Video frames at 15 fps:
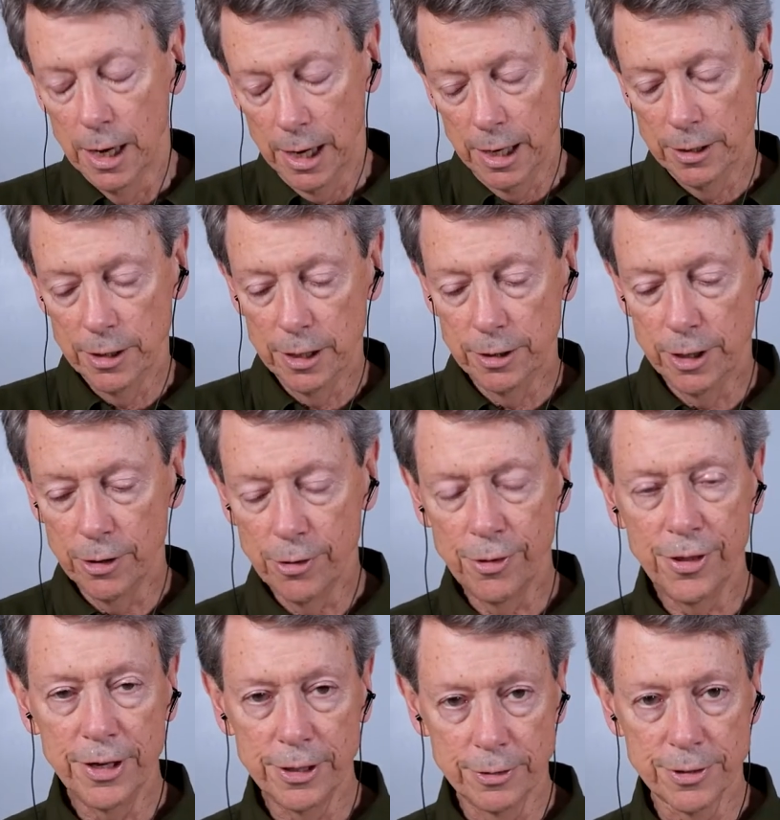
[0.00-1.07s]
And then the other
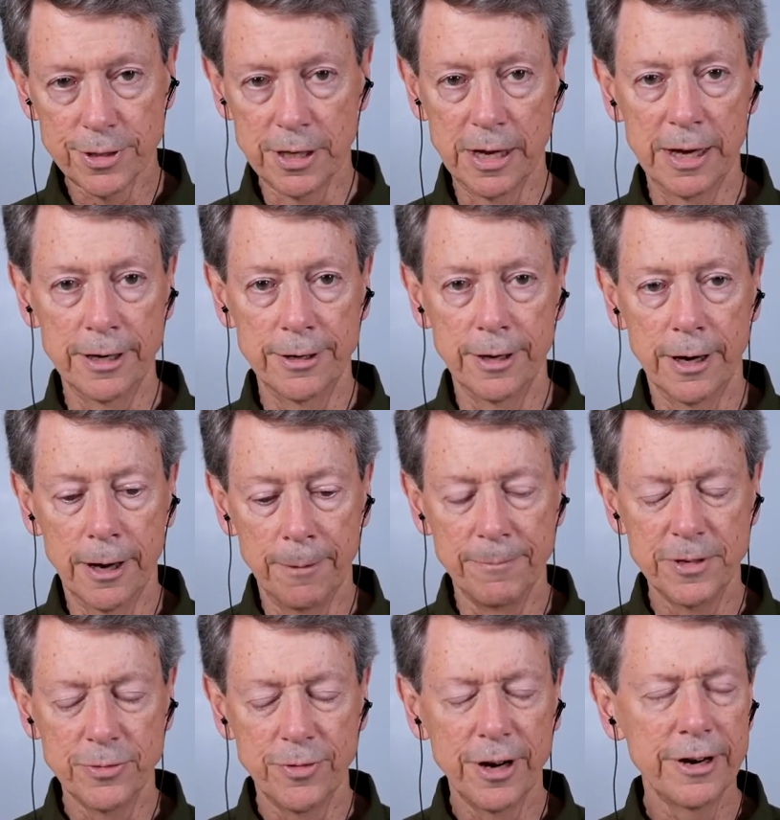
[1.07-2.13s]
thing you said um,
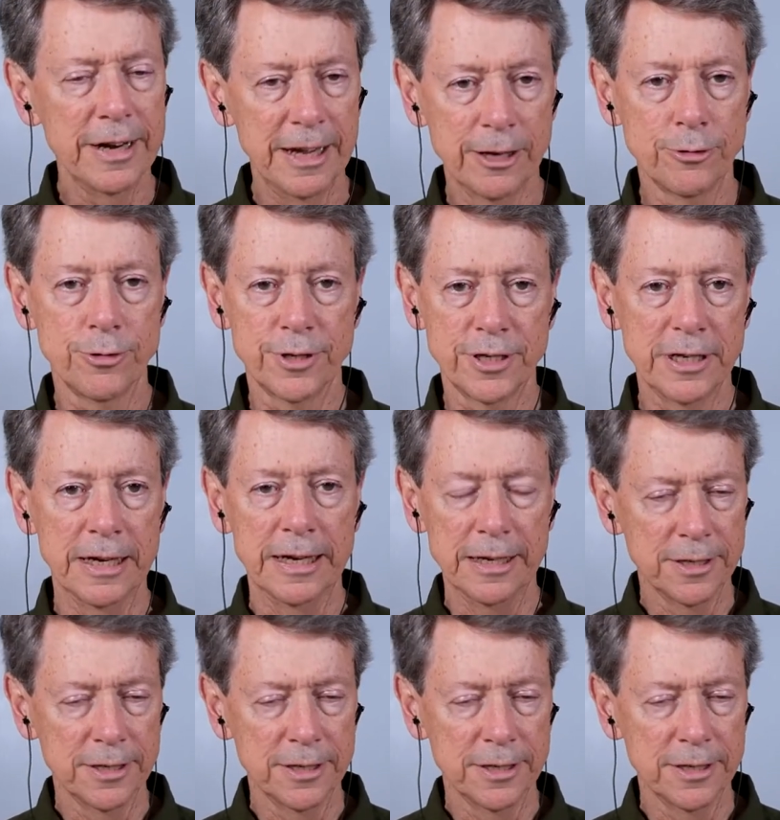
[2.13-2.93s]
is very interesting.